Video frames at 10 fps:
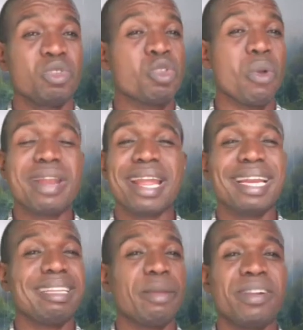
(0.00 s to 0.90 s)
Don't
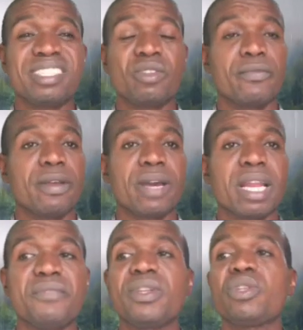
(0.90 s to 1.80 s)
neglect the blessing of your
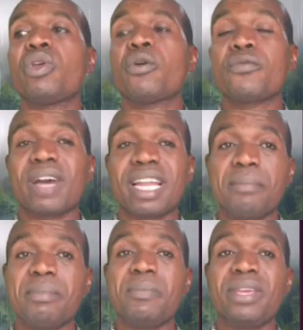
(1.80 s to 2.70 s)
father. Even though your
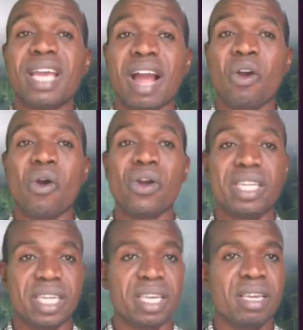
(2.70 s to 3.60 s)
father may be
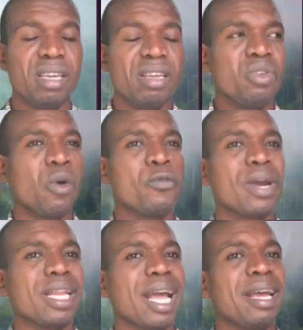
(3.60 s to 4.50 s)
alcoholic, your
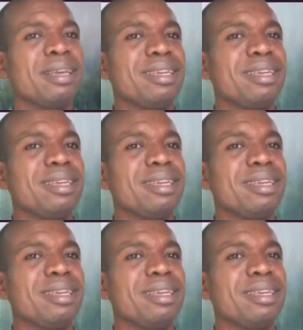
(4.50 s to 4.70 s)
father